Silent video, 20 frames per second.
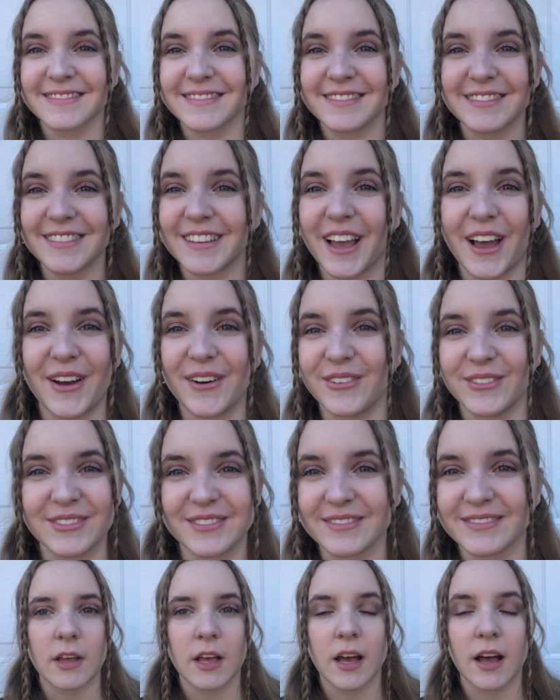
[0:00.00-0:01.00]
No.
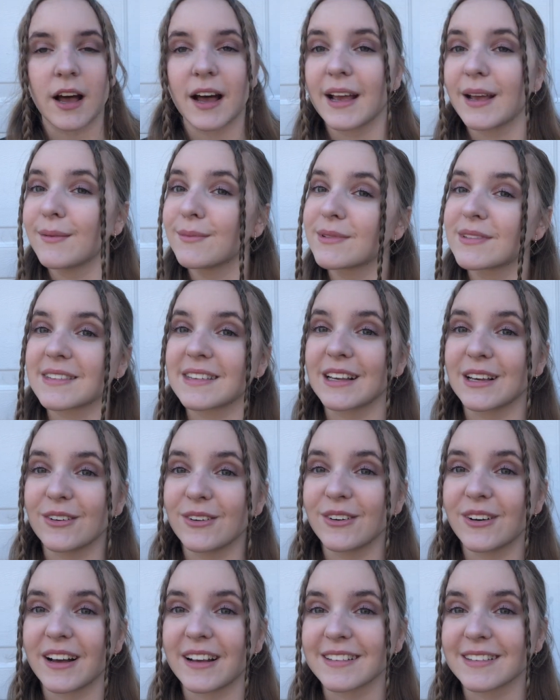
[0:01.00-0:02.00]
I am
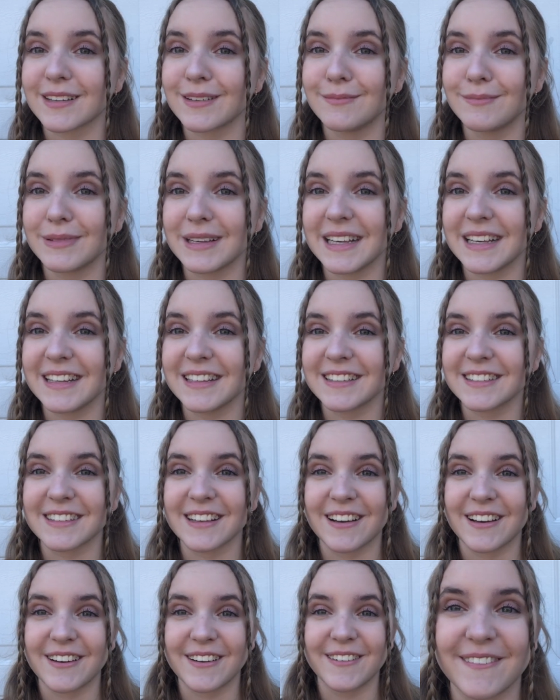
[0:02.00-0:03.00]
single as can be,
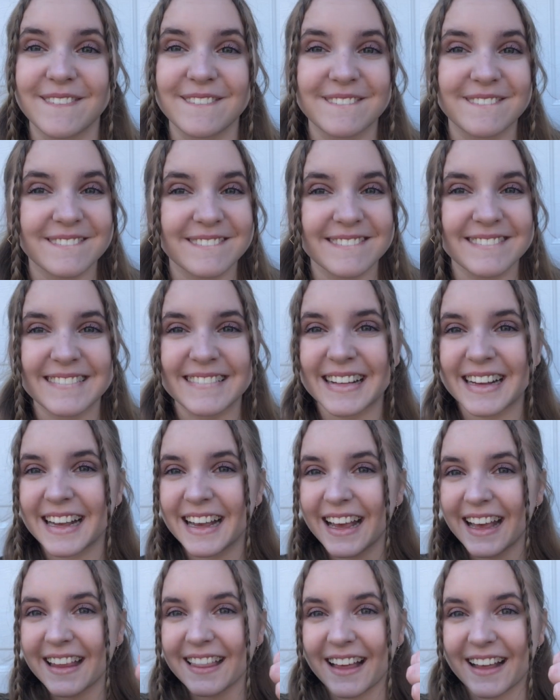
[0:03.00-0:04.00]
so
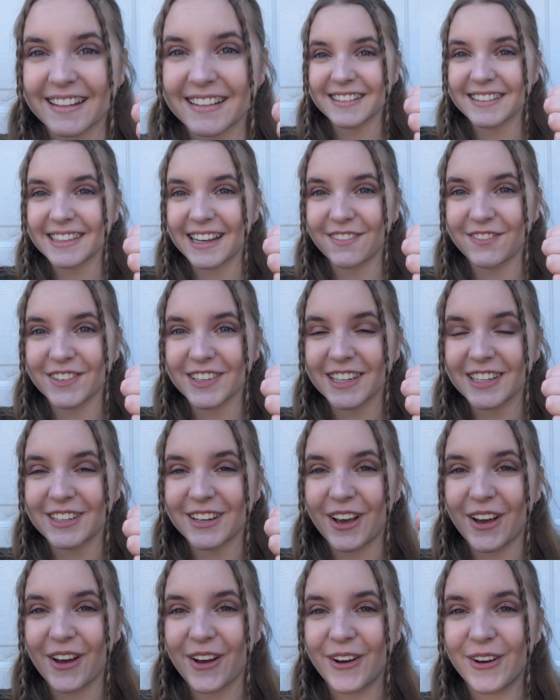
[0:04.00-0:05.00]
that's a definite
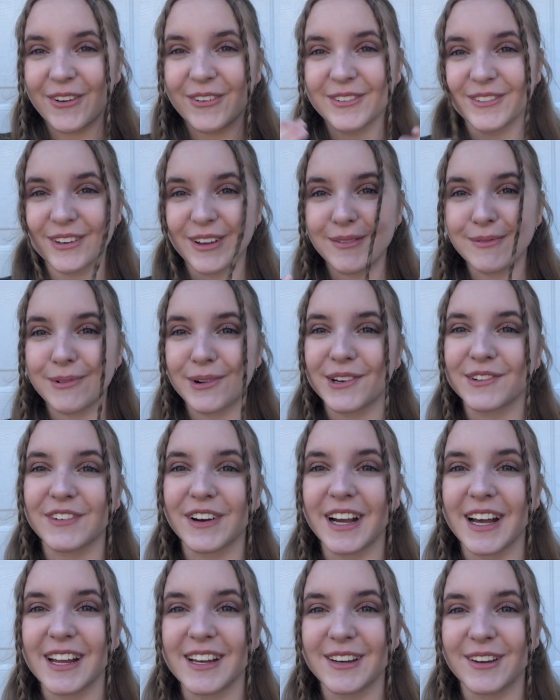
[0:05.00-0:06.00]
no. No
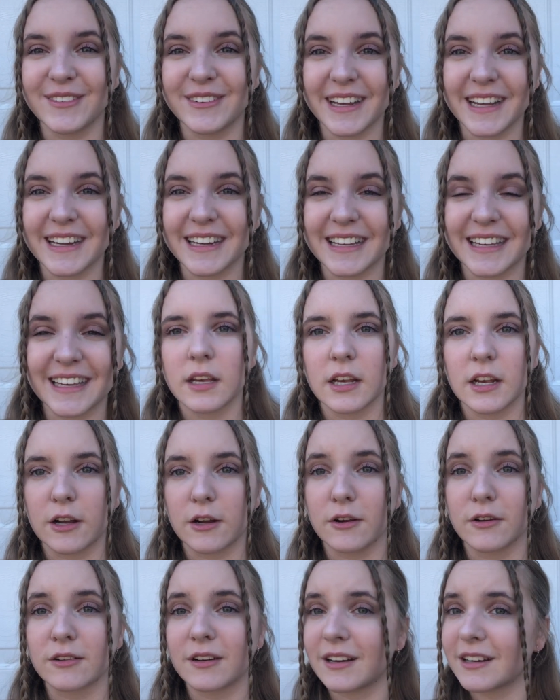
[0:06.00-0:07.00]
boyfriend, no dating
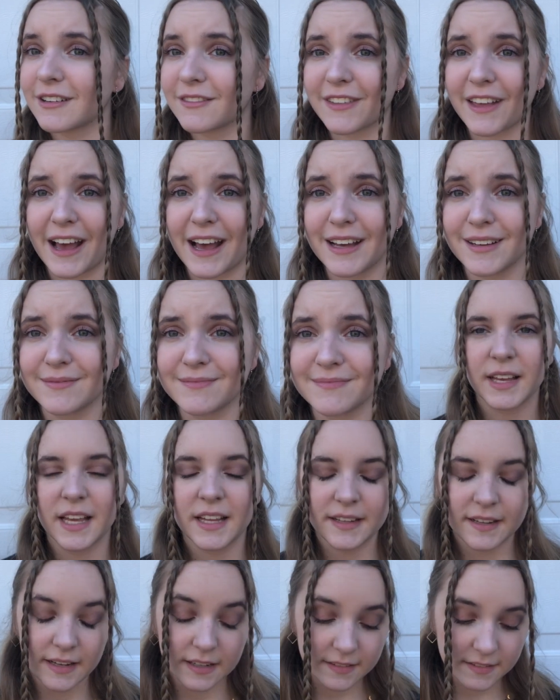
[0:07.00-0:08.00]
here, none of that.
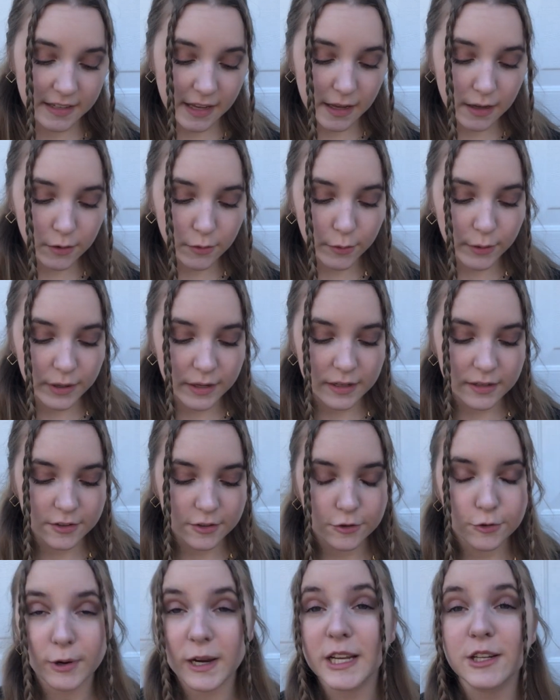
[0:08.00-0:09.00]
Next category is
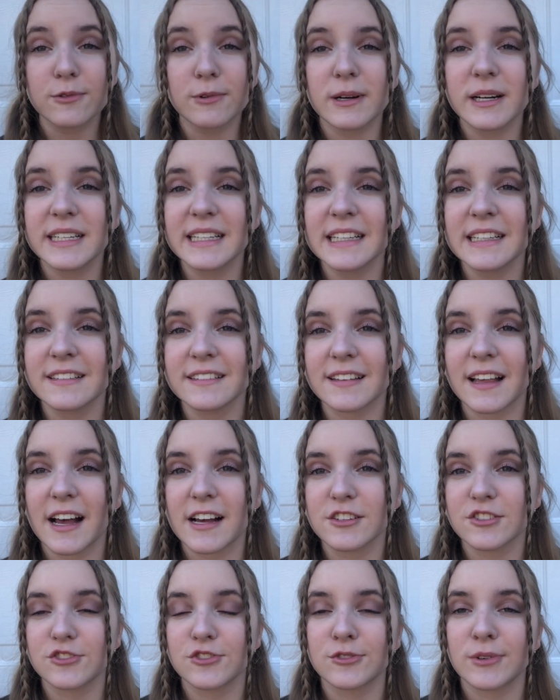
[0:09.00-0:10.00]

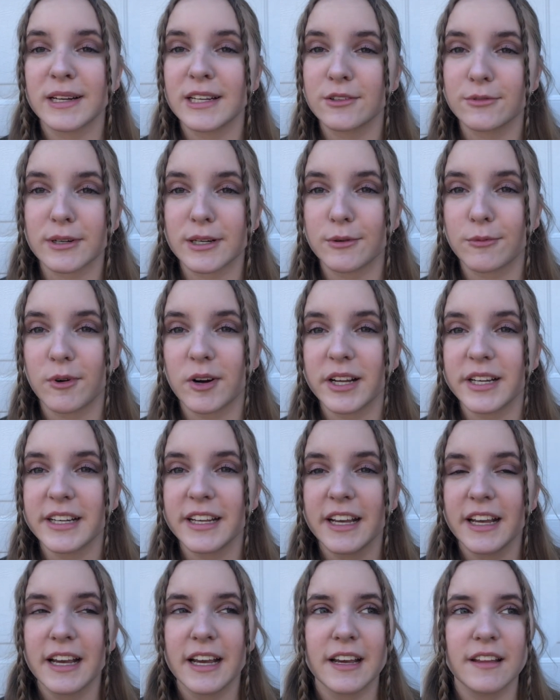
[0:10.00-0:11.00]
2020/2021,
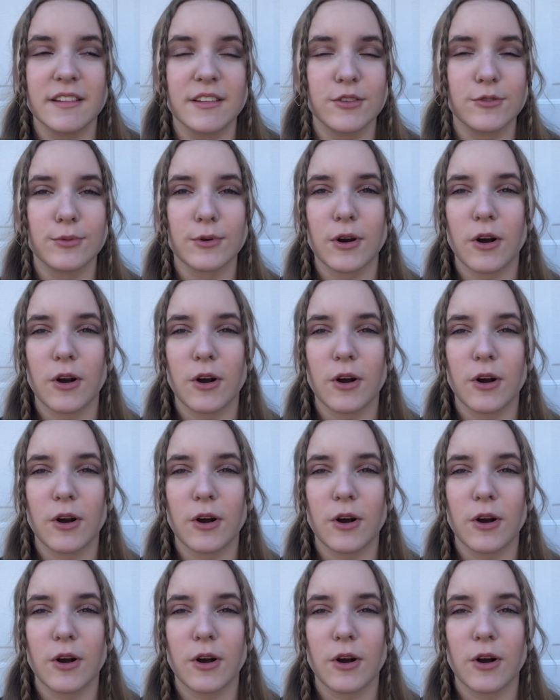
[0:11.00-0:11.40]
and